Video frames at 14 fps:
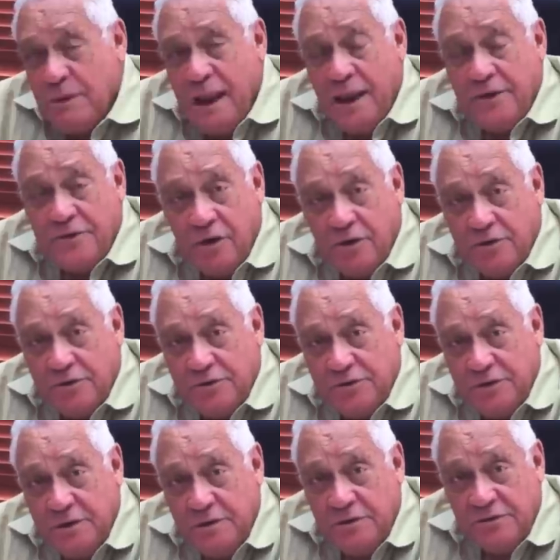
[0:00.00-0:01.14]

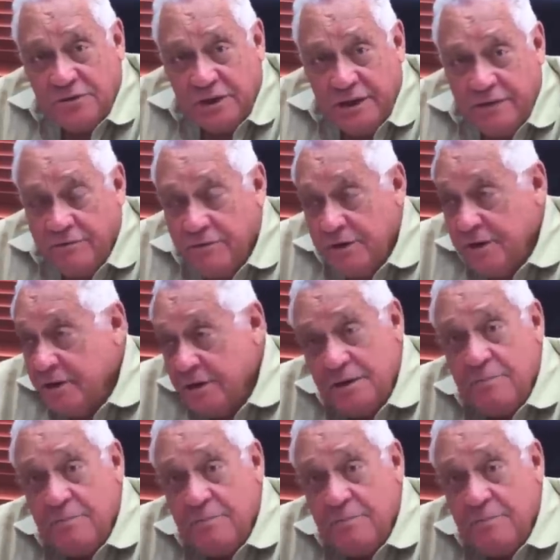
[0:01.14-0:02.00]
plantocracy, slavery,